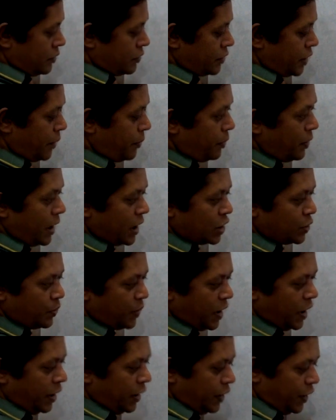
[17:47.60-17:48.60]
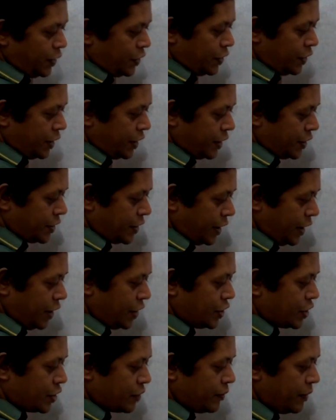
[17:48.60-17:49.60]
So if you expand this, it is
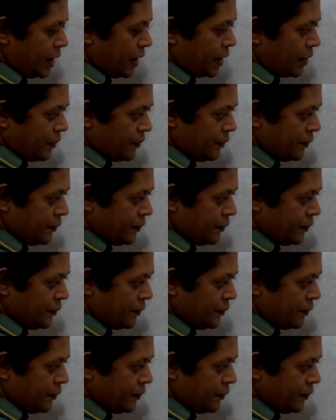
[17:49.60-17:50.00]
A square,